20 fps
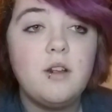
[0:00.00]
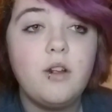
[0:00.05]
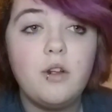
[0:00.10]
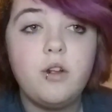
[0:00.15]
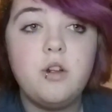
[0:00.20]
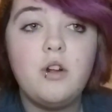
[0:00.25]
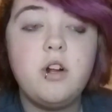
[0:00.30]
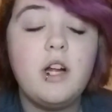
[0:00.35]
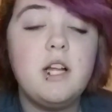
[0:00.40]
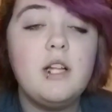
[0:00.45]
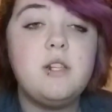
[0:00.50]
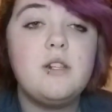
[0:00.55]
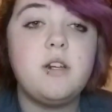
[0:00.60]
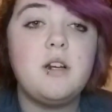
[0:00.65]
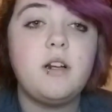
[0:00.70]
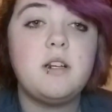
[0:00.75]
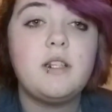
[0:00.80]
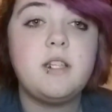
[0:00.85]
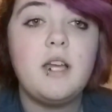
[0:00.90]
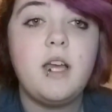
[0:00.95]
good grades
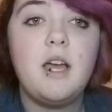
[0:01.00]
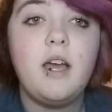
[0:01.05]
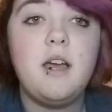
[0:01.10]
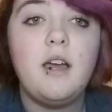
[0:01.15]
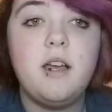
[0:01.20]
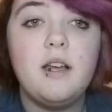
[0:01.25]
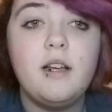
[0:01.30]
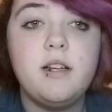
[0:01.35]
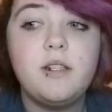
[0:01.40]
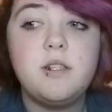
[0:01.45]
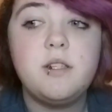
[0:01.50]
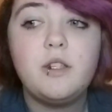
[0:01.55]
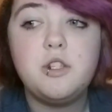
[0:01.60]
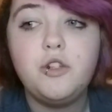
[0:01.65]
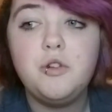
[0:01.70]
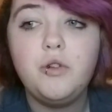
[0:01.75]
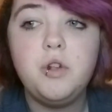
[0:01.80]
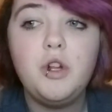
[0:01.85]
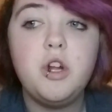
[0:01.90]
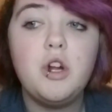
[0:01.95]
on tests,
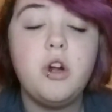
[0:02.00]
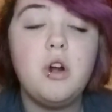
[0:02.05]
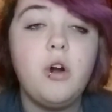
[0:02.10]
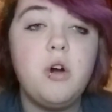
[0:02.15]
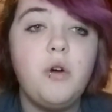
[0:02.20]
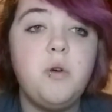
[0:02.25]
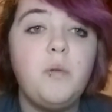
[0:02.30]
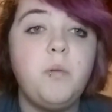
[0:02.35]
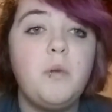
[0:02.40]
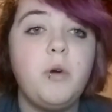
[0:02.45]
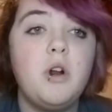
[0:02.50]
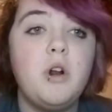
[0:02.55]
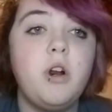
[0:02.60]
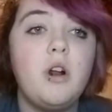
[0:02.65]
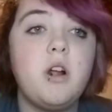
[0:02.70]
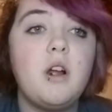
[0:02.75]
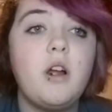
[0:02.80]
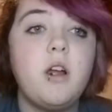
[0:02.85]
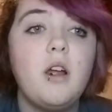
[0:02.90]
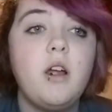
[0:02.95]
do your
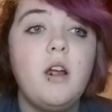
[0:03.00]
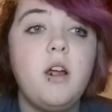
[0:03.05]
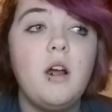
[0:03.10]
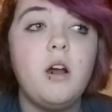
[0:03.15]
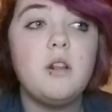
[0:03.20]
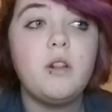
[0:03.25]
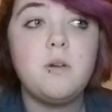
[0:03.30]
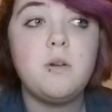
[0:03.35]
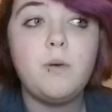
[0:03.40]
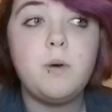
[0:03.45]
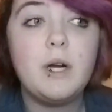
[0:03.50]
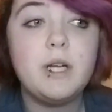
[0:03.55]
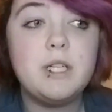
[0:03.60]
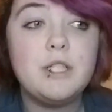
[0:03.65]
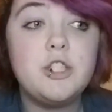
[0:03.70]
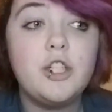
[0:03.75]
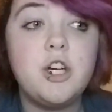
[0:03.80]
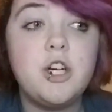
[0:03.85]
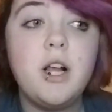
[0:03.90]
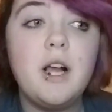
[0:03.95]
homework.
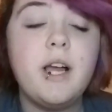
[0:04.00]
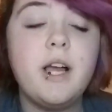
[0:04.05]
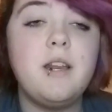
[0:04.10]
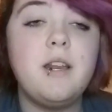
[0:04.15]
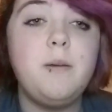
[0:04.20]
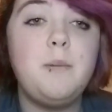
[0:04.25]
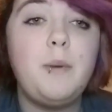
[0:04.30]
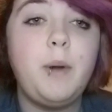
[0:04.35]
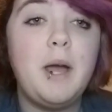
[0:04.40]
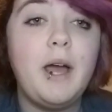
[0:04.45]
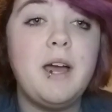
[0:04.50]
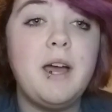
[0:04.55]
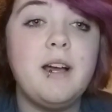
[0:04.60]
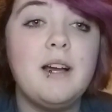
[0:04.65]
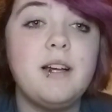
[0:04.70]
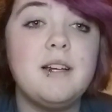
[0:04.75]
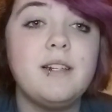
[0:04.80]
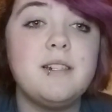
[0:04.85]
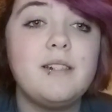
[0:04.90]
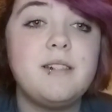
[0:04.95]
Otherwise, you're not going to
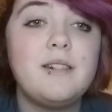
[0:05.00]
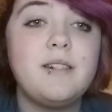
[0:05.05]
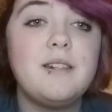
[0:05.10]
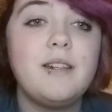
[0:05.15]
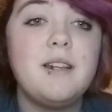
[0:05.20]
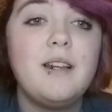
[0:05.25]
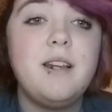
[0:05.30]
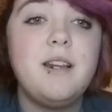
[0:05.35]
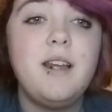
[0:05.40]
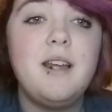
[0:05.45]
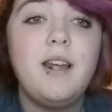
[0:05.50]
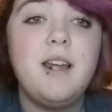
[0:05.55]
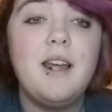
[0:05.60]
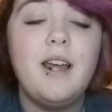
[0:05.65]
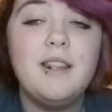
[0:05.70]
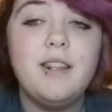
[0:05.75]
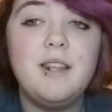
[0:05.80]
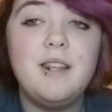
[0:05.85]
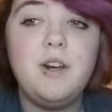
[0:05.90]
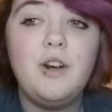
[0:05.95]
pass,
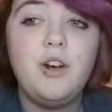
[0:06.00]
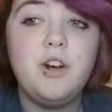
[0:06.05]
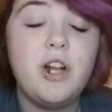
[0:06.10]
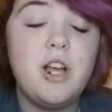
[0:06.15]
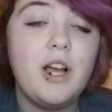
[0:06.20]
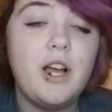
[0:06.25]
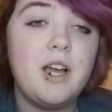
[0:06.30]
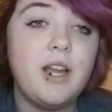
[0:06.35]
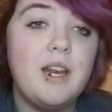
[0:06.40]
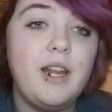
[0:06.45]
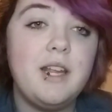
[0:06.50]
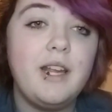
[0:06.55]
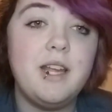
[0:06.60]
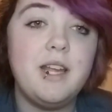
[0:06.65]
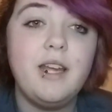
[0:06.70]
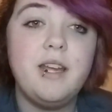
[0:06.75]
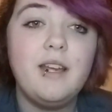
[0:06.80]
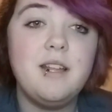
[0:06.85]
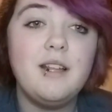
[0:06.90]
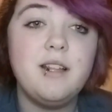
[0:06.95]
and then you're not going to
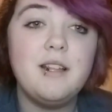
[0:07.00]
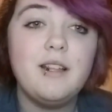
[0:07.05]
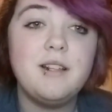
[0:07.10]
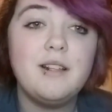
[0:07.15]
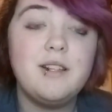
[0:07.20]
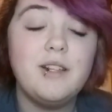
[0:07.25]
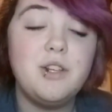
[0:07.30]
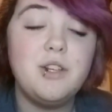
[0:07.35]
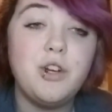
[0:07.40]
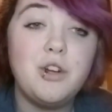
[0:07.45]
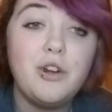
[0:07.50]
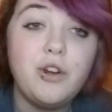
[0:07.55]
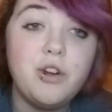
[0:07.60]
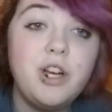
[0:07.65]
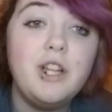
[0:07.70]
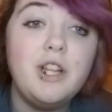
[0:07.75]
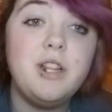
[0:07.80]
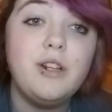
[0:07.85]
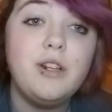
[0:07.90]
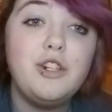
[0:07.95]
get the
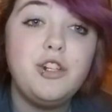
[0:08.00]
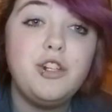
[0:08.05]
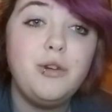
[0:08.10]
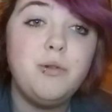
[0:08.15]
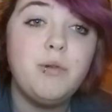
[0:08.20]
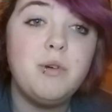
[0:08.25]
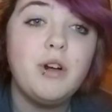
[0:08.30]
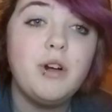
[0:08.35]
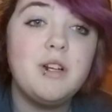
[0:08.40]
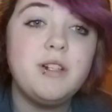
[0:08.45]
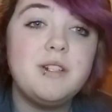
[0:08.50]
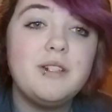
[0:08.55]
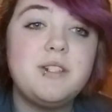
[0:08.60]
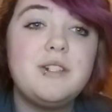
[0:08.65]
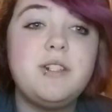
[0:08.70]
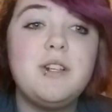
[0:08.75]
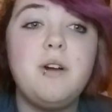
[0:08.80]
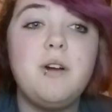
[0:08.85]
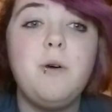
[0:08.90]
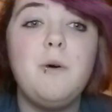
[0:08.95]
degree that you want.
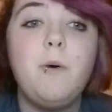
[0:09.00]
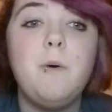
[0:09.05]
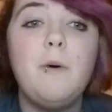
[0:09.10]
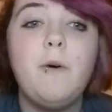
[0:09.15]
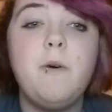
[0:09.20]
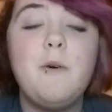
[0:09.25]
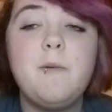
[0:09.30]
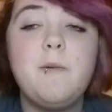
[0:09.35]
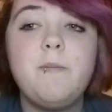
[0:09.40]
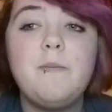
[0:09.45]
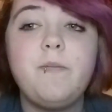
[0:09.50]
So